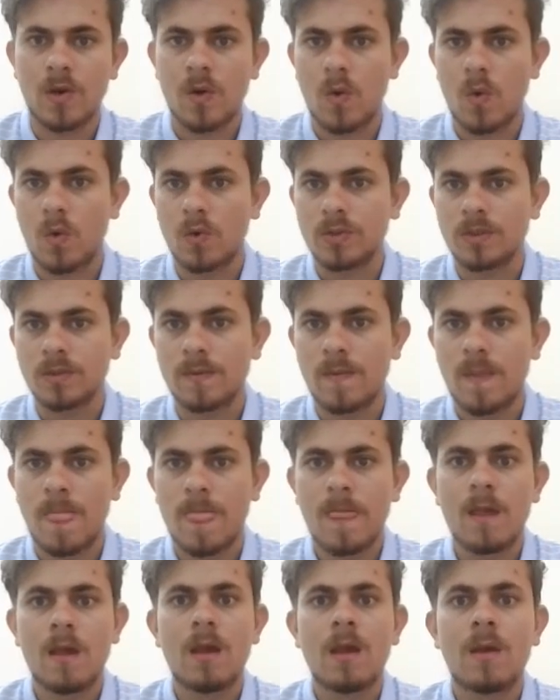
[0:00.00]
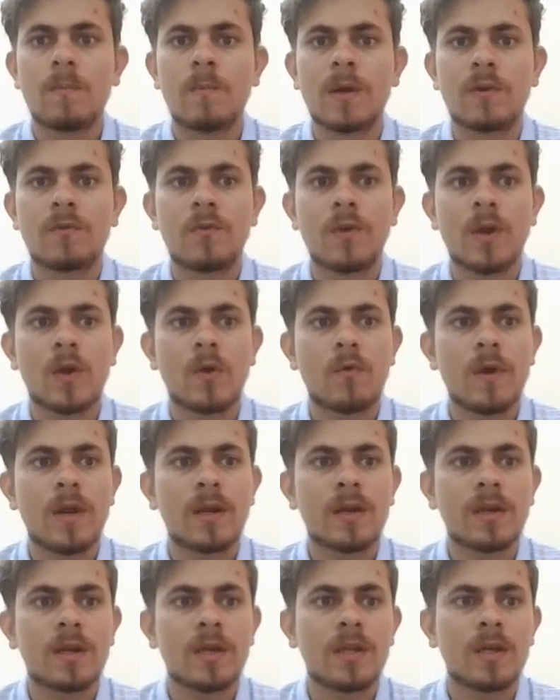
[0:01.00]
close, but
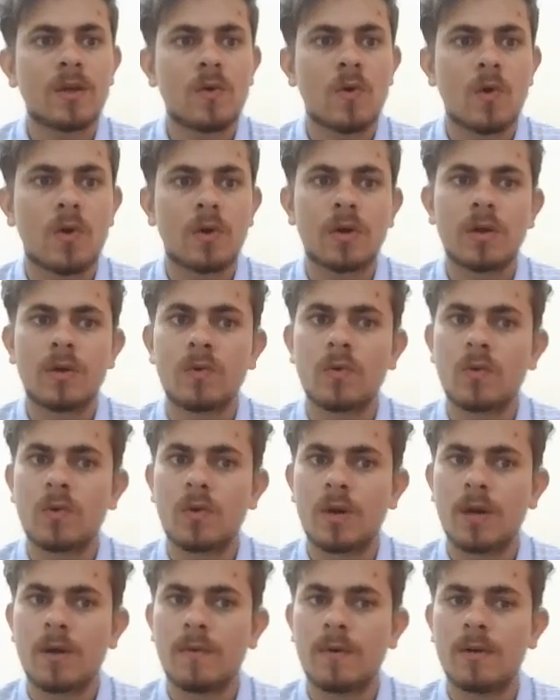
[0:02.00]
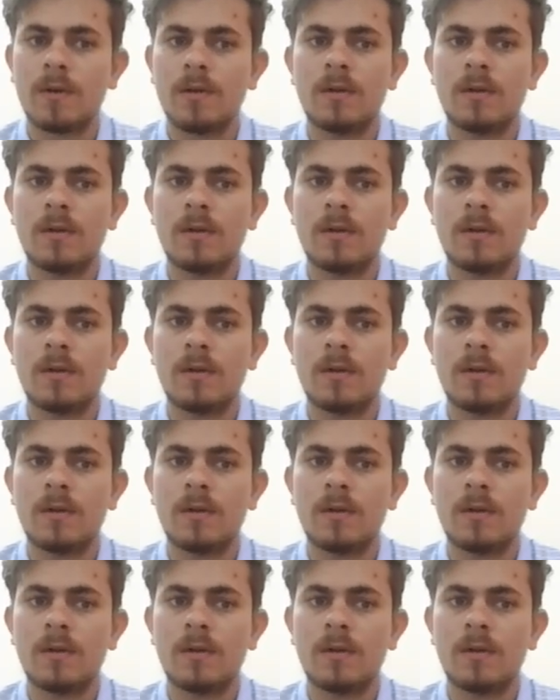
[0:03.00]
frequently got into trouble